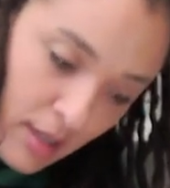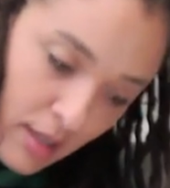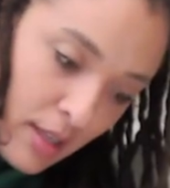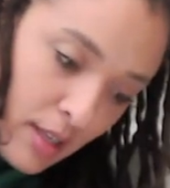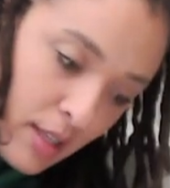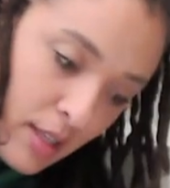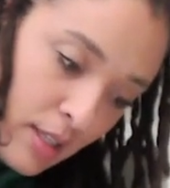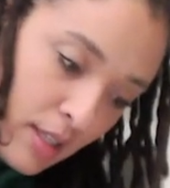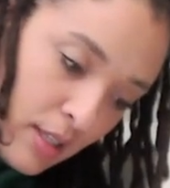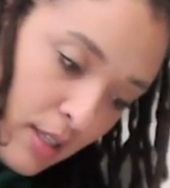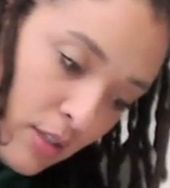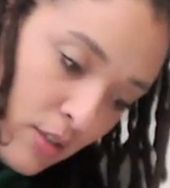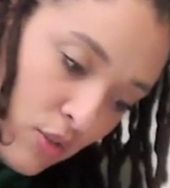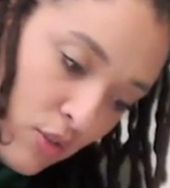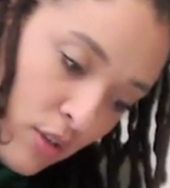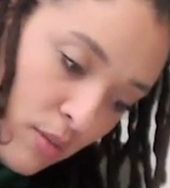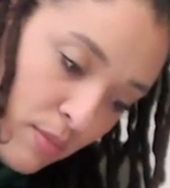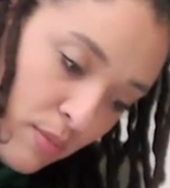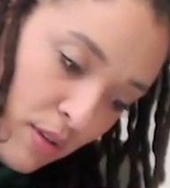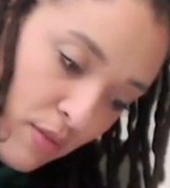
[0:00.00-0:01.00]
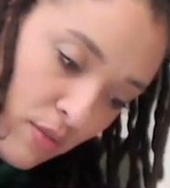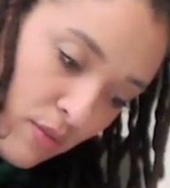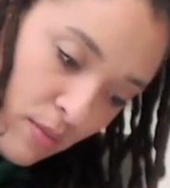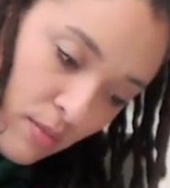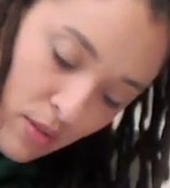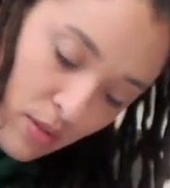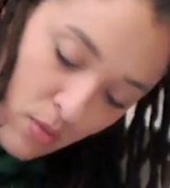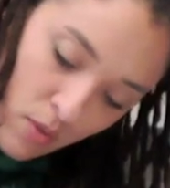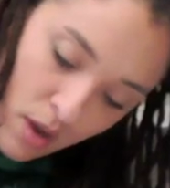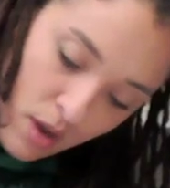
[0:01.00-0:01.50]
a little drippy from
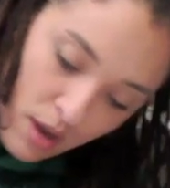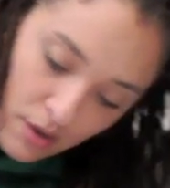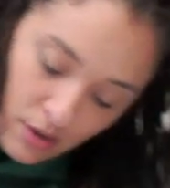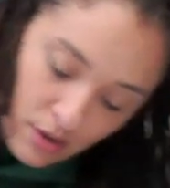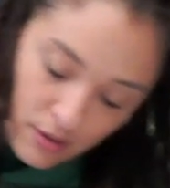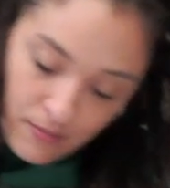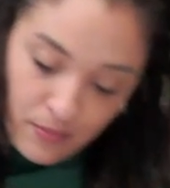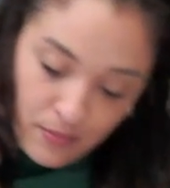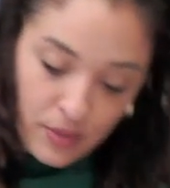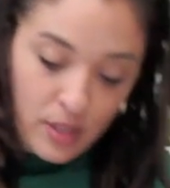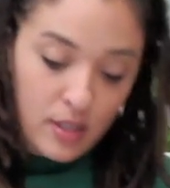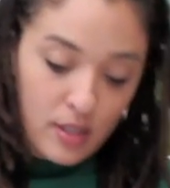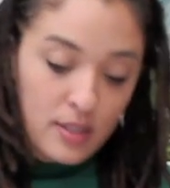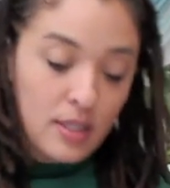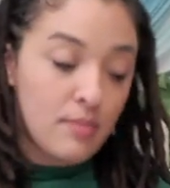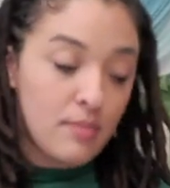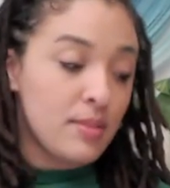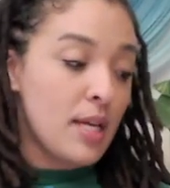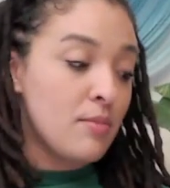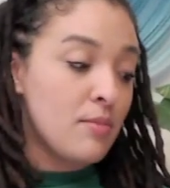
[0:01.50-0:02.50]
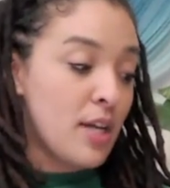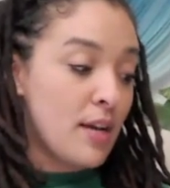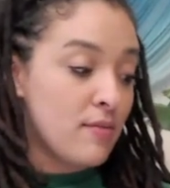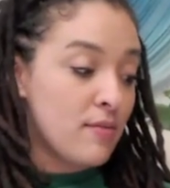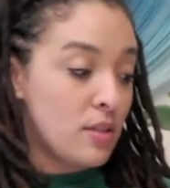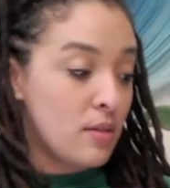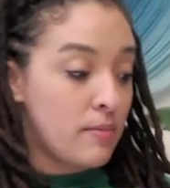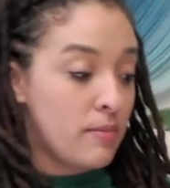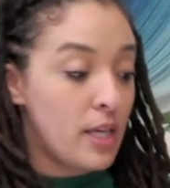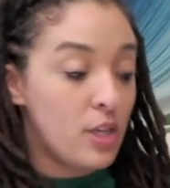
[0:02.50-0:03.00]
the water. Sometimes you have
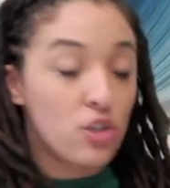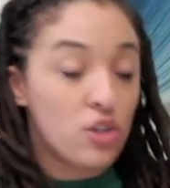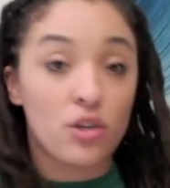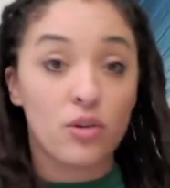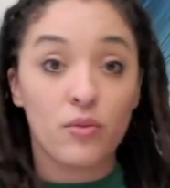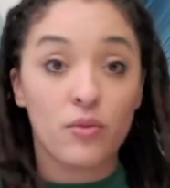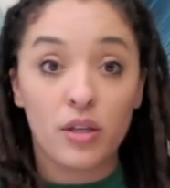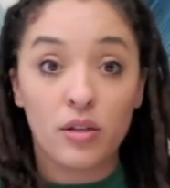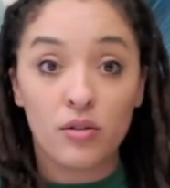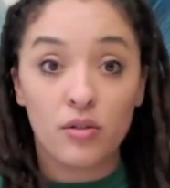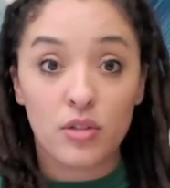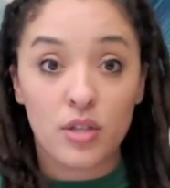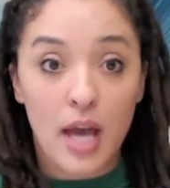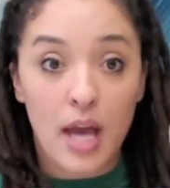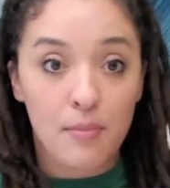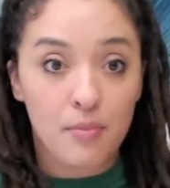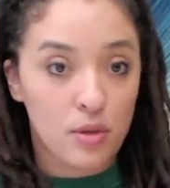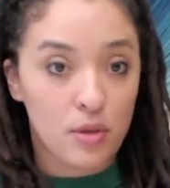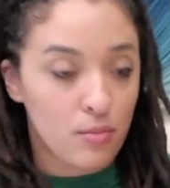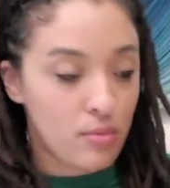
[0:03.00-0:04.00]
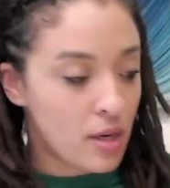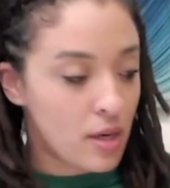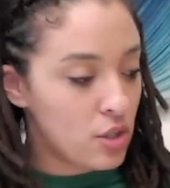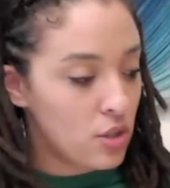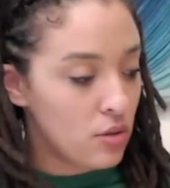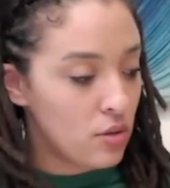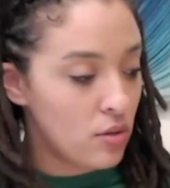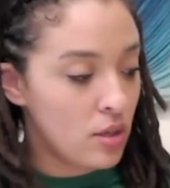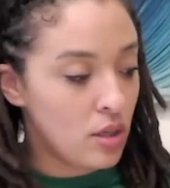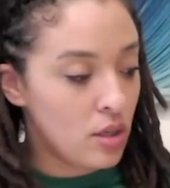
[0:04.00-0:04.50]
to make sure when you tap your brush,
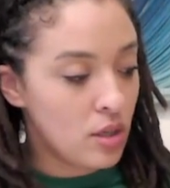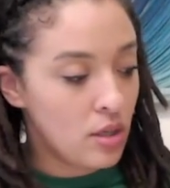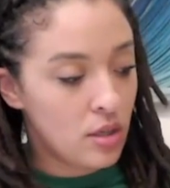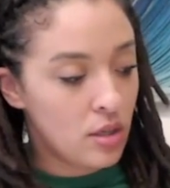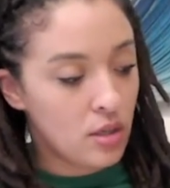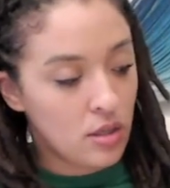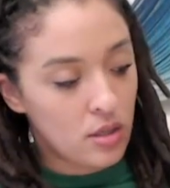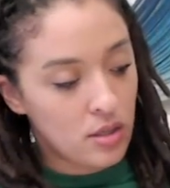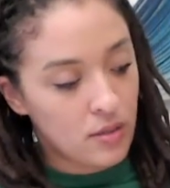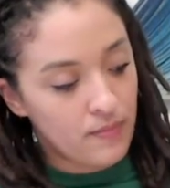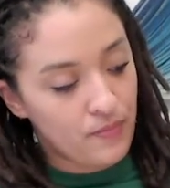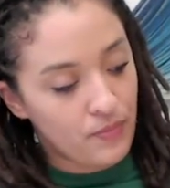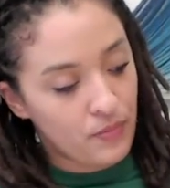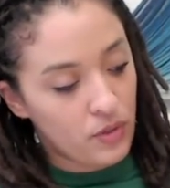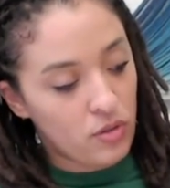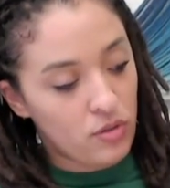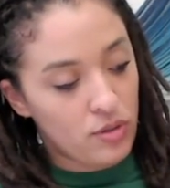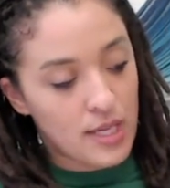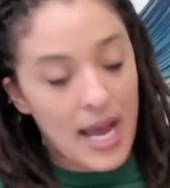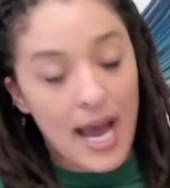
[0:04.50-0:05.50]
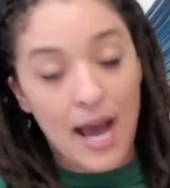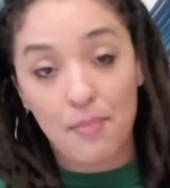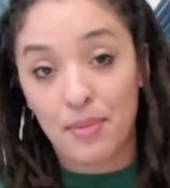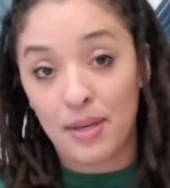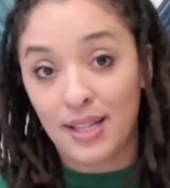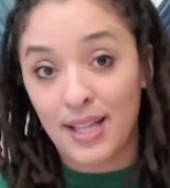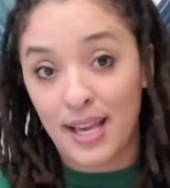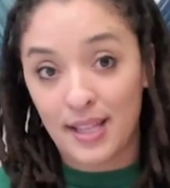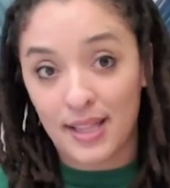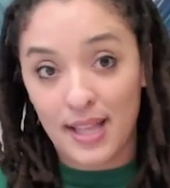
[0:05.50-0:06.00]
you, you tap
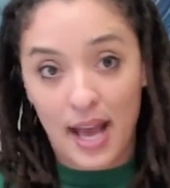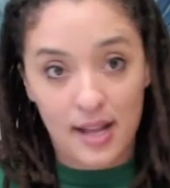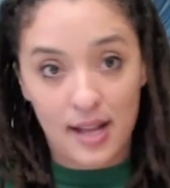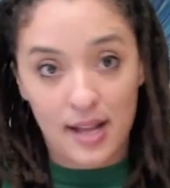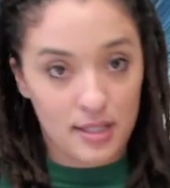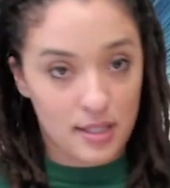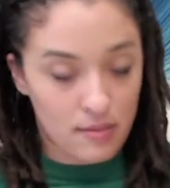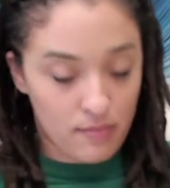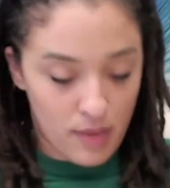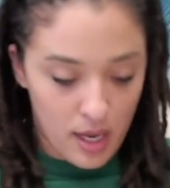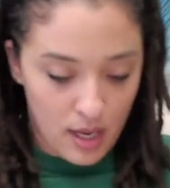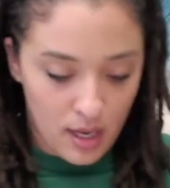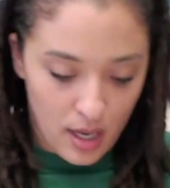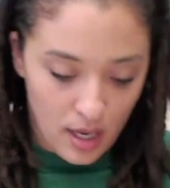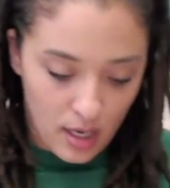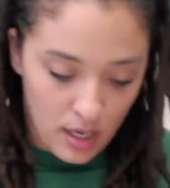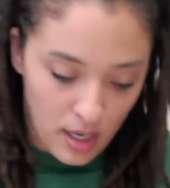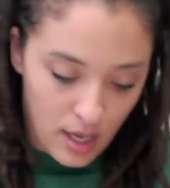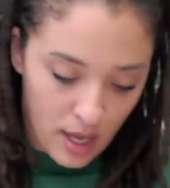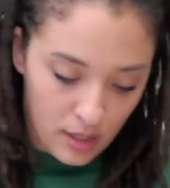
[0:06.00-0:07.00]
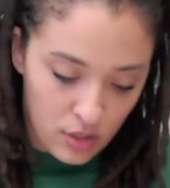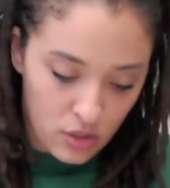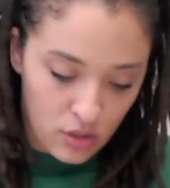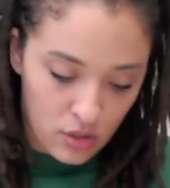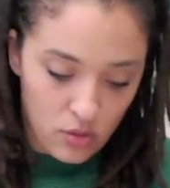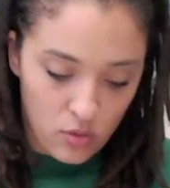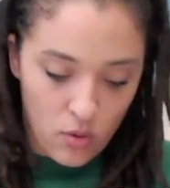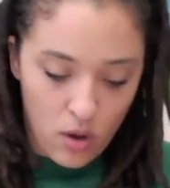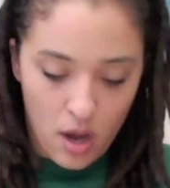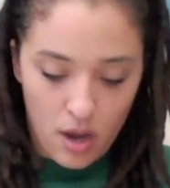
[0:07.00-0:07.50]
it like that to make any
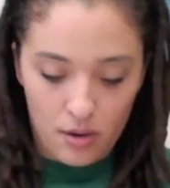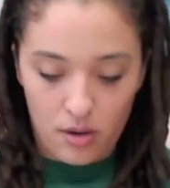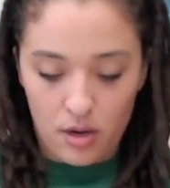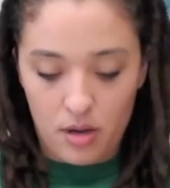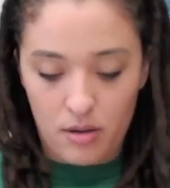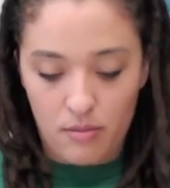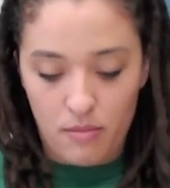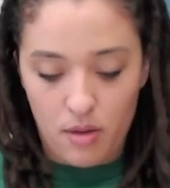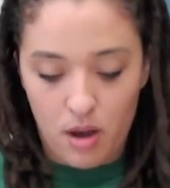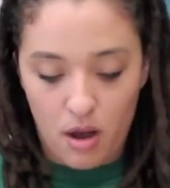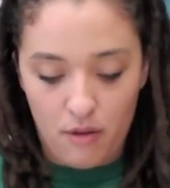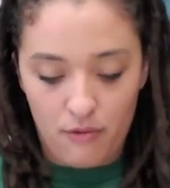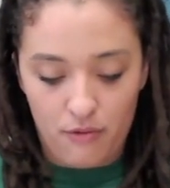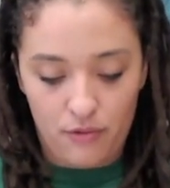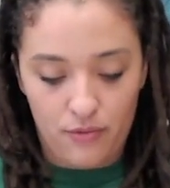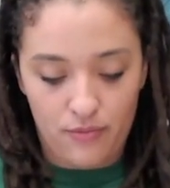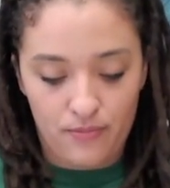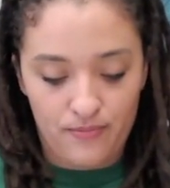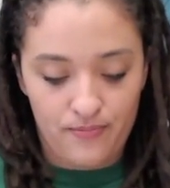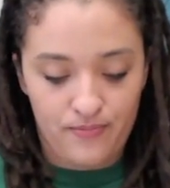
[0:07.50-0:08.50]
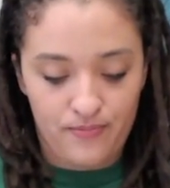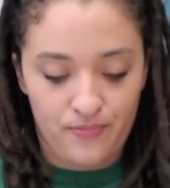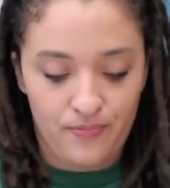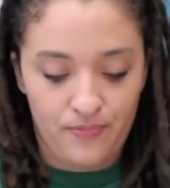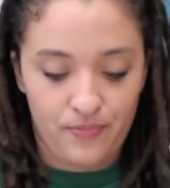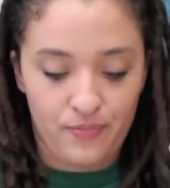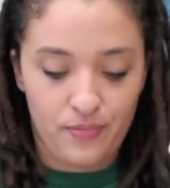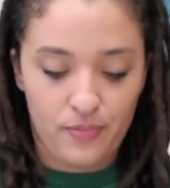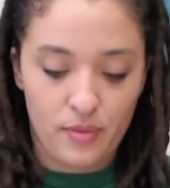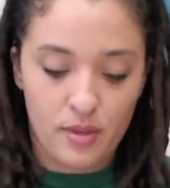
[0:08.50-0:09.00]
extra water come off.
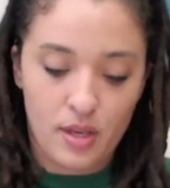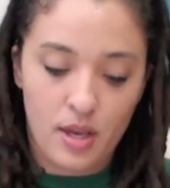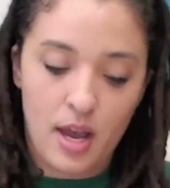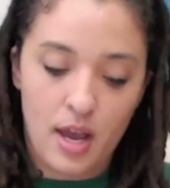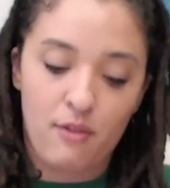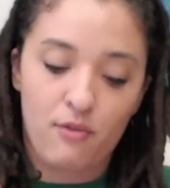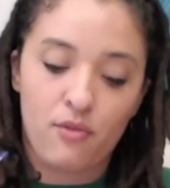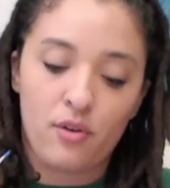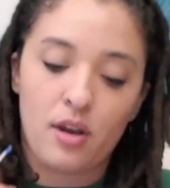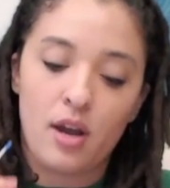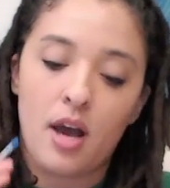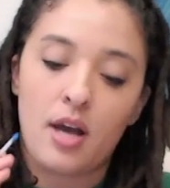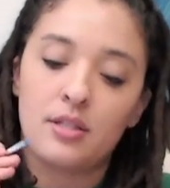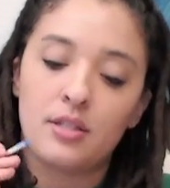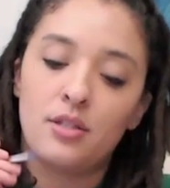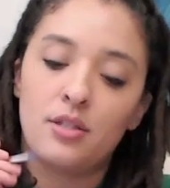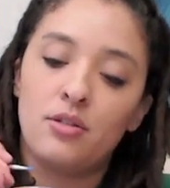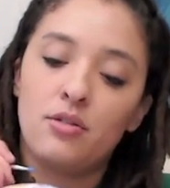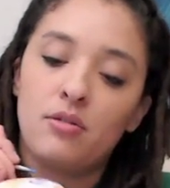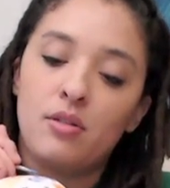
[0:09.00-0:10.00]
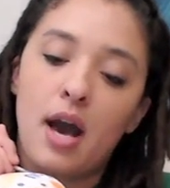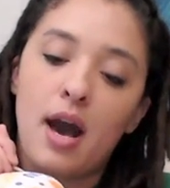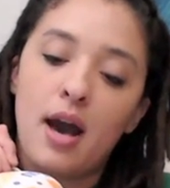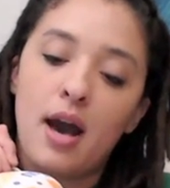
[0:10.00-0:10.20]
I forgot to do